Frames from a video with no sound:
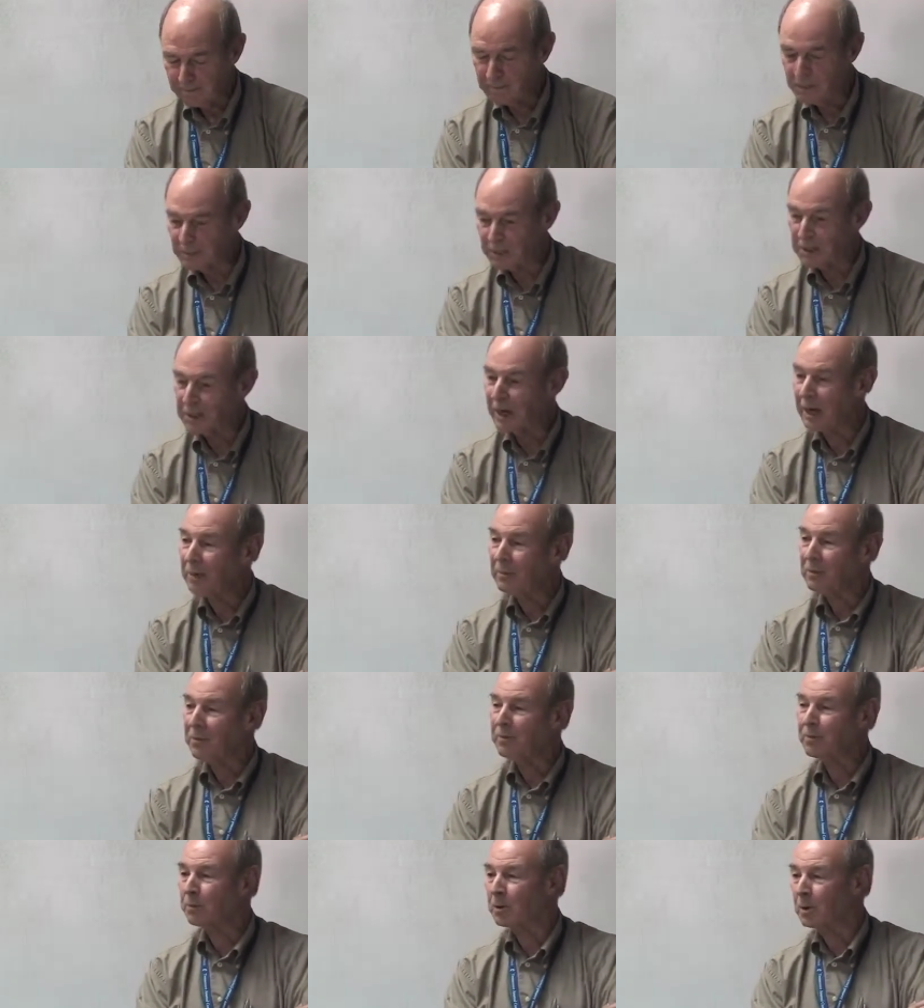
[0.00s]
the night
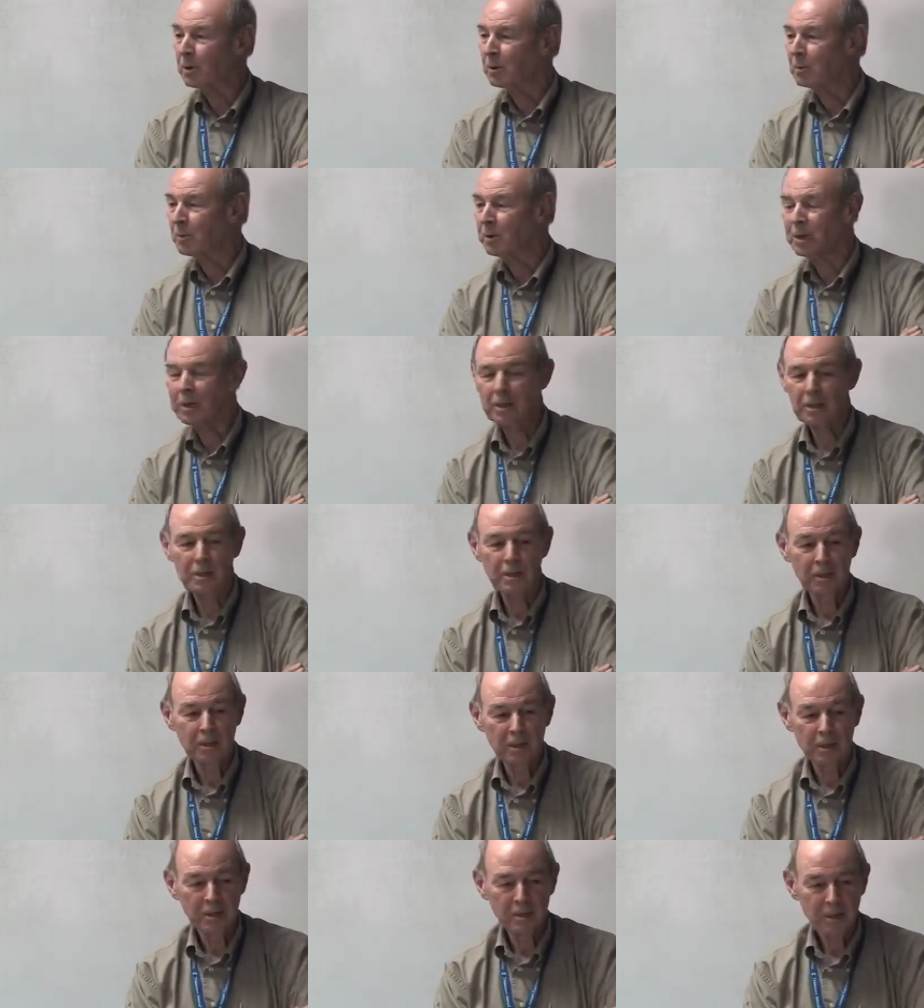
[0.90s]
before we
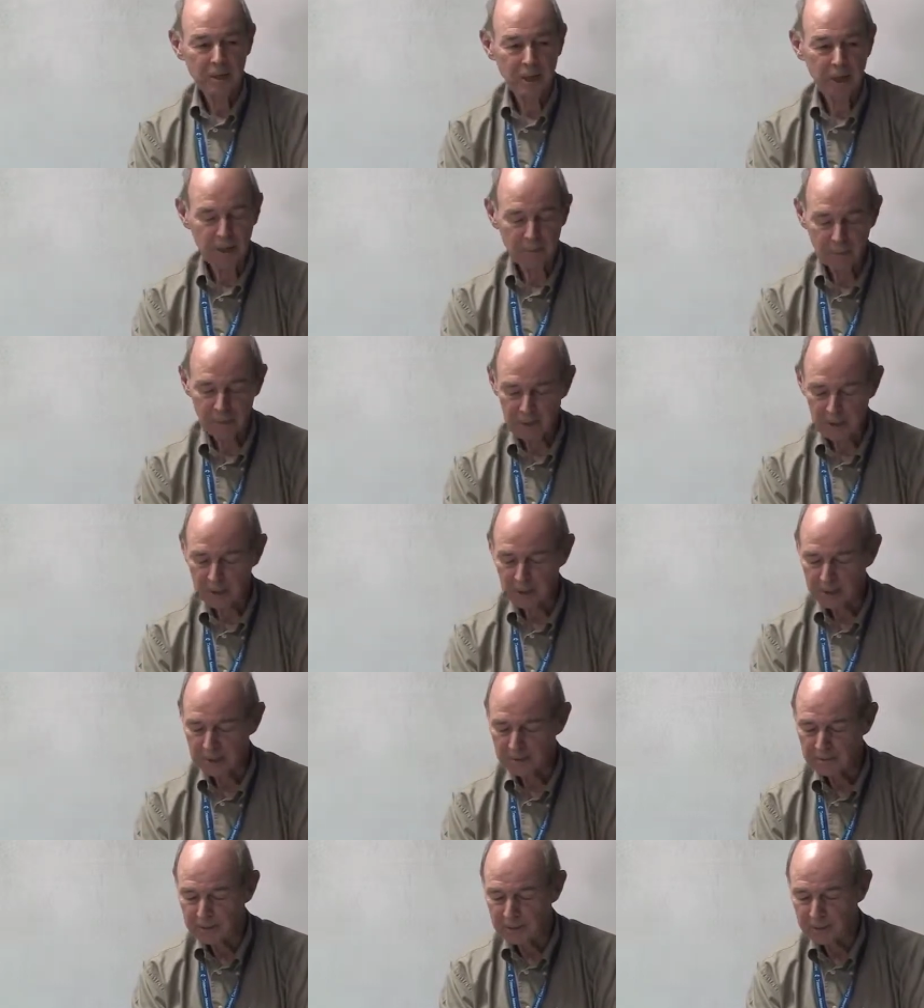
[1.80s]
got
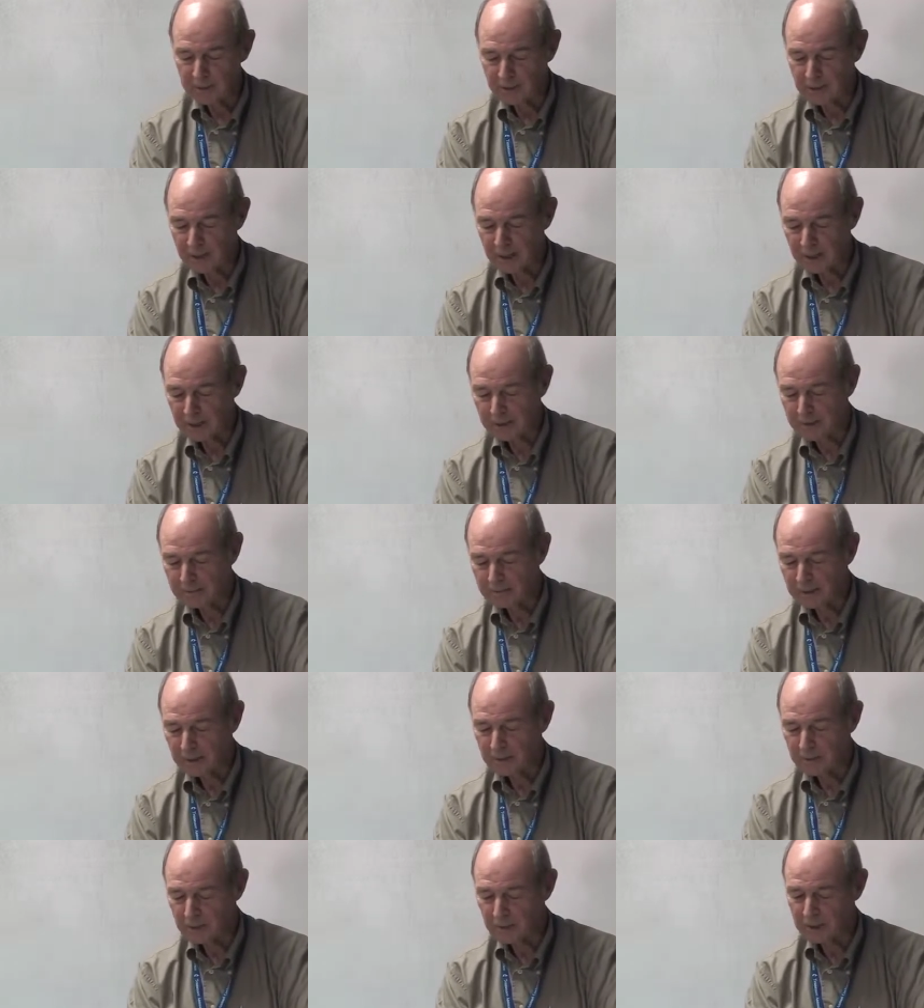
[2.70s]
married uh,
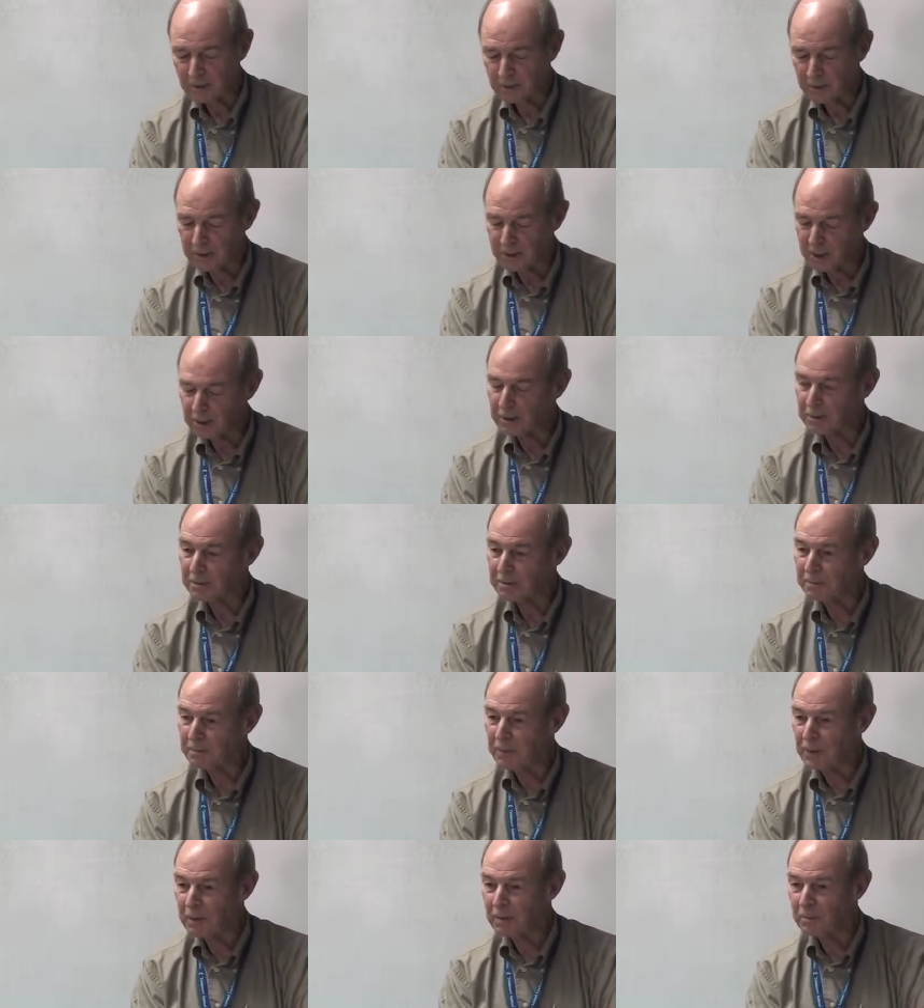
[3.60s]
at the dinner,
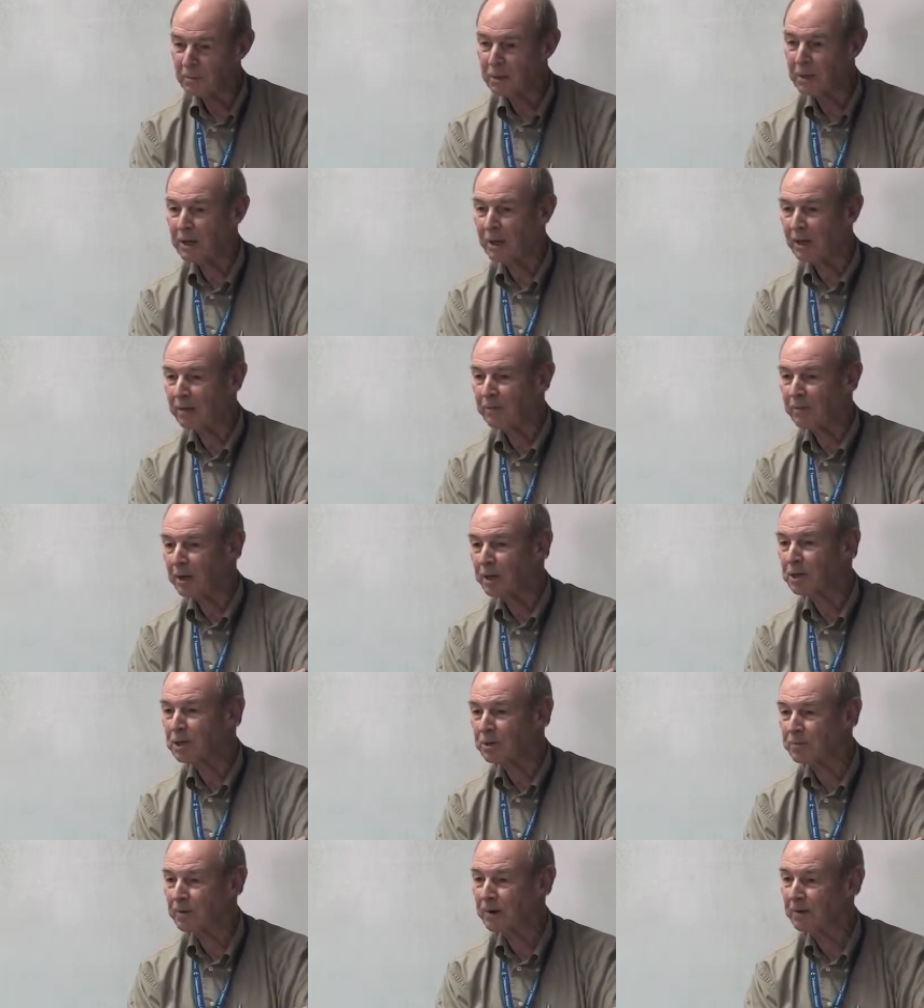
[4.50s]
we gave
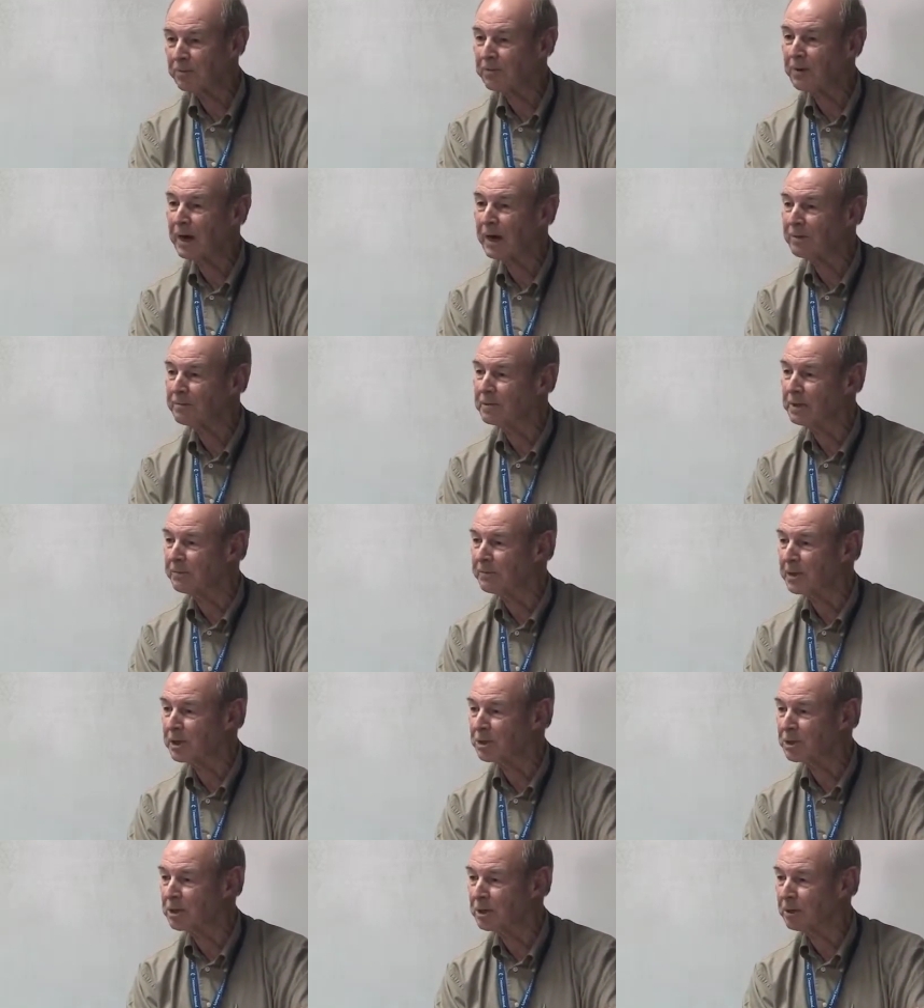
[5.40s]
each of our five
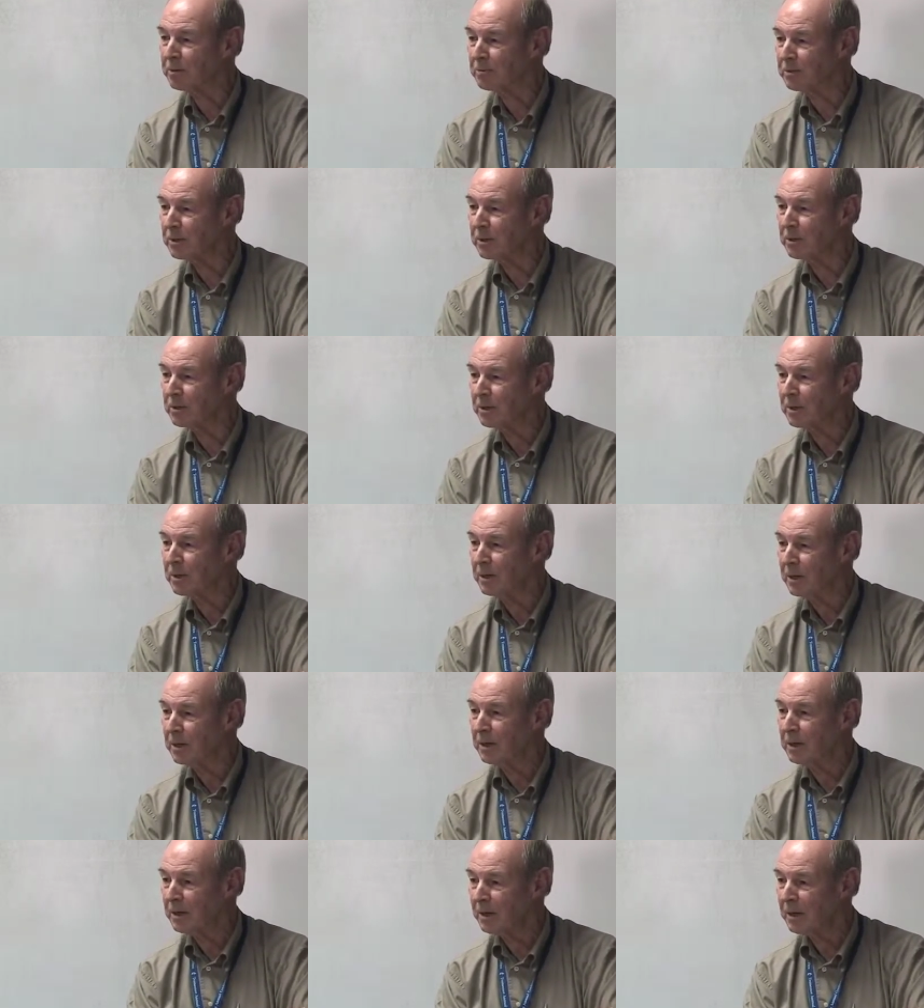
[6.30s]
living children
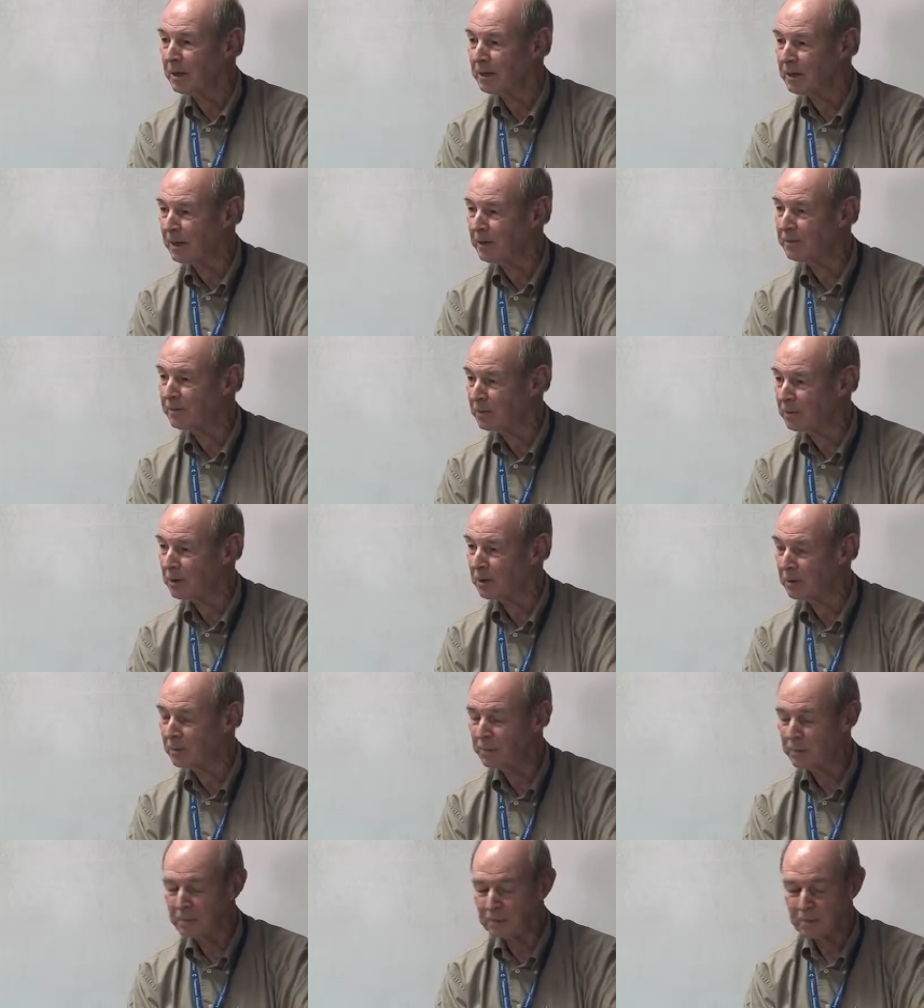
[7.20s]
an
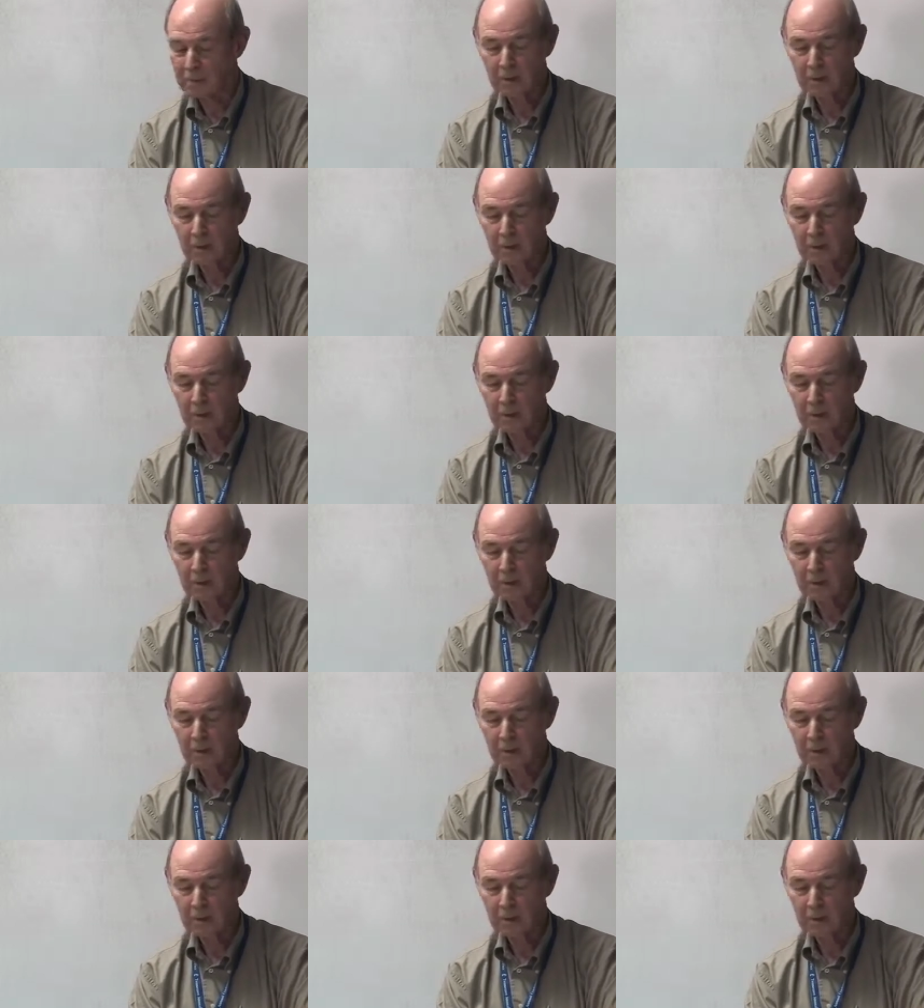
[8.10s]
envelope.